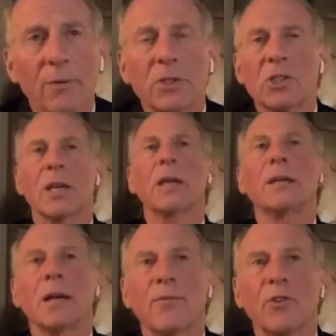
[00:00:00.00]
would
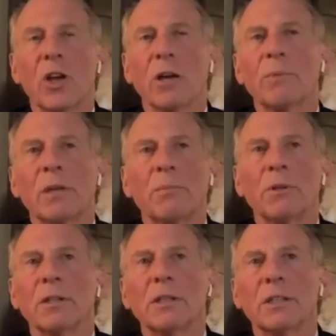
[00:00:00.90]
say for young
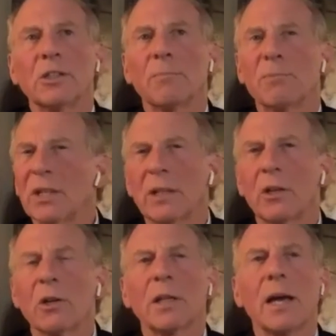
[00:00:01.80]
people is,
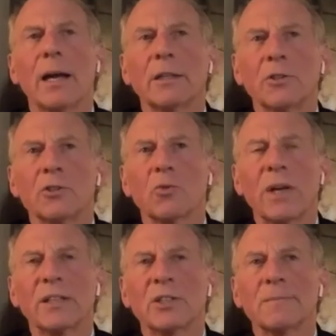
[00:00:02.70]
particularly early on in your
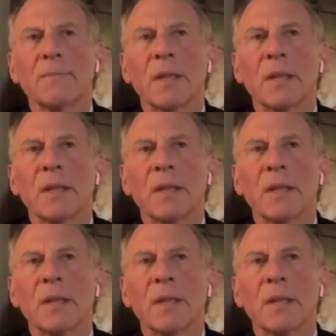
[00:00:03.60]
20s,